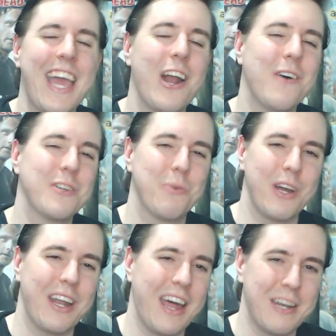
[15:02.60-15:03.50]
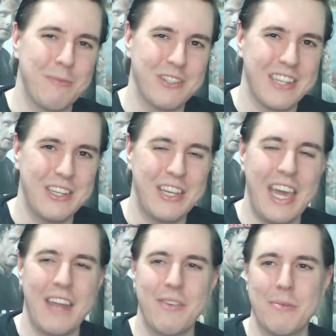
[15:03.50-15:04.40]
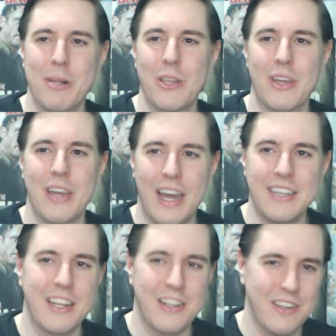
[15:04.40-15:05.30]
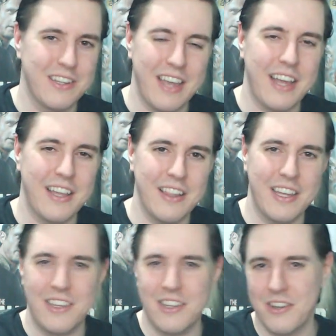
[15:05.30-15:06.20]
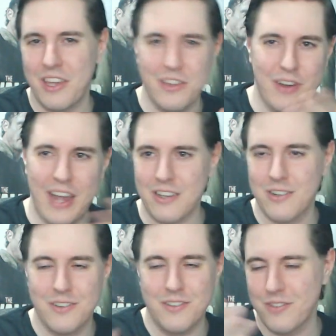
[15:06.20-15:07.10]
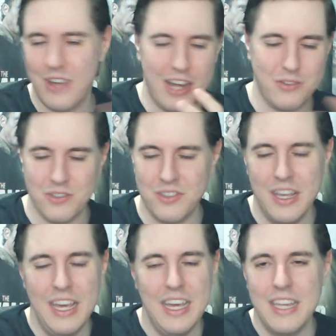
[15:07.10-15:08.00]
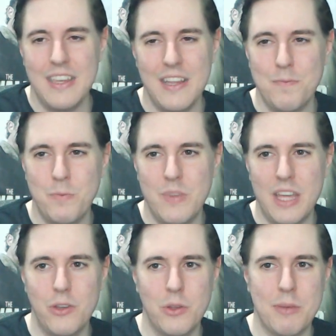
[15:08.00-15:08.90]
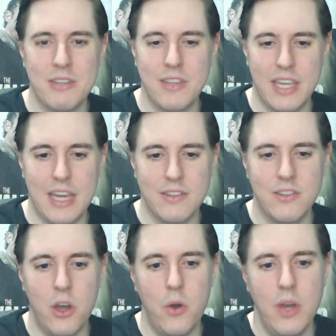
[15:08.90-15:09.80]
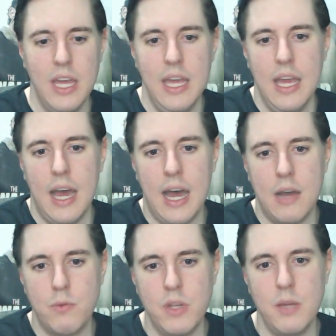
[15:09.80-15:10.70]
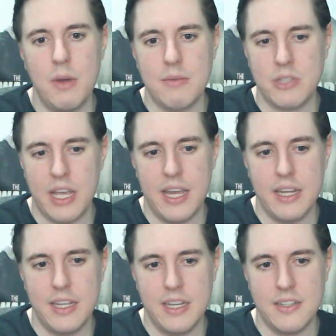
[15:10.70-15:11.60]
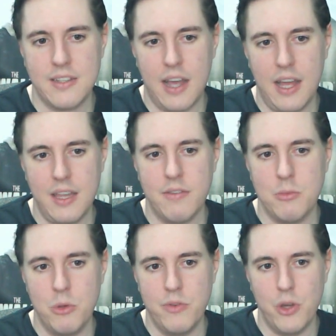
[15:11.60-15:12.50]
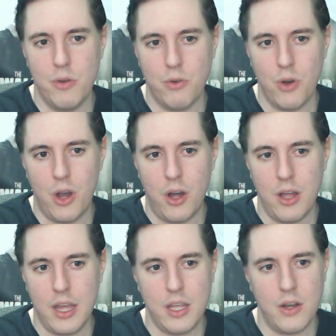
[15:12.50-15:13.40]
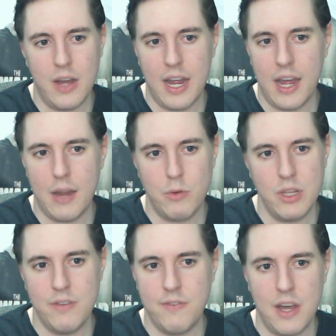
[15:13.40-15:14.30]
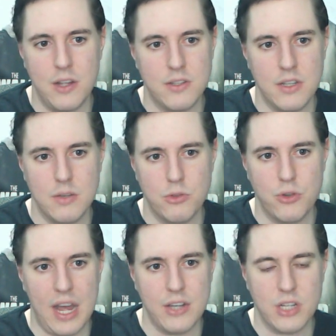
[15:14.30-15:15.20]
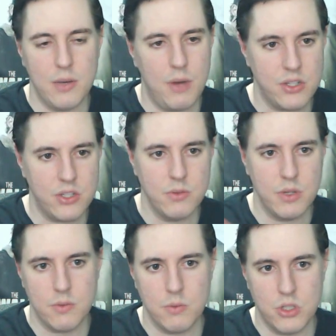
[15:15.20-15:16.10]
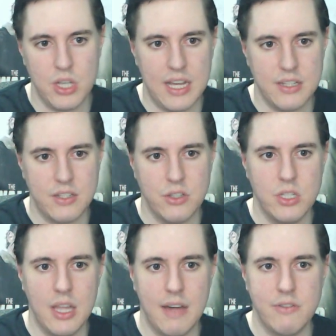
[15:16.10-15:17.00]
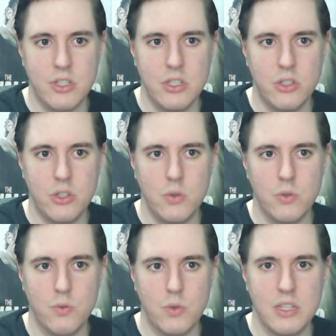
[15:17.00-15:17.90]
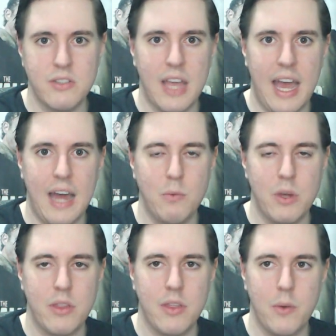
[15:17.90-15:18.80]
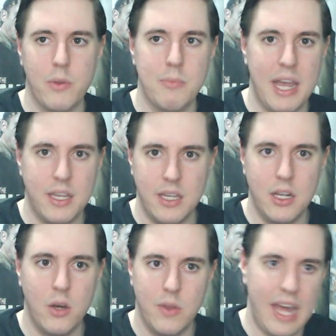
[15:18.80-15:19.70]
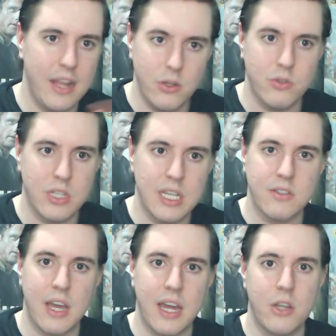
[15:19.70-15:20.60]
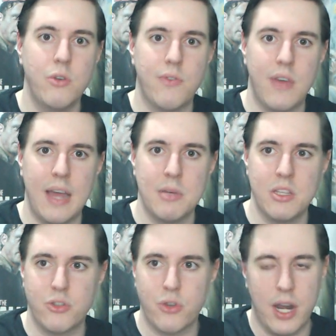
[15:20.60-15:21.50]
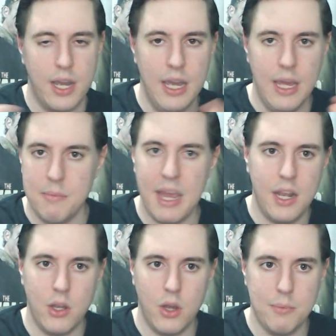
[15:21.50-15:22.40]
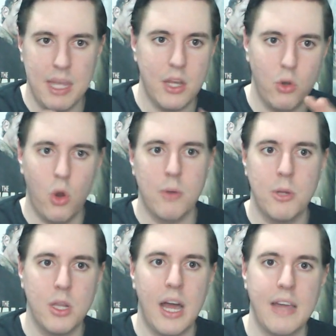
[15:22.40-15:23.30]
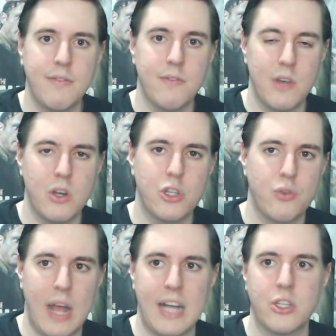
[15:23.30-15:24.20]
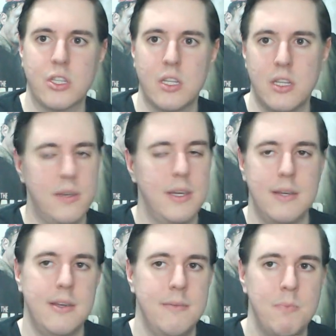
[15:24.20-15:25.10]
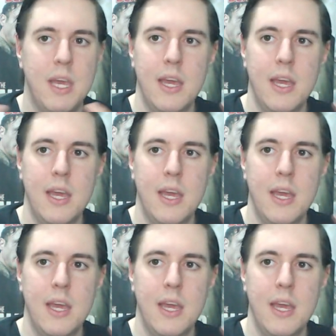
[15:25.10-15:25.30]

can't always work out 100%. You can't have everybody look identical, exactly like, you know, the other actor and actress. They do the best they can. So really what I'm saying is I love the movie overall. I really felt it was tragic. I watched it with Jess, and she loved the scene too. It was really sad with Magneto and that, losing his kind of new family. He's trying to make a normal life. Very tragic that he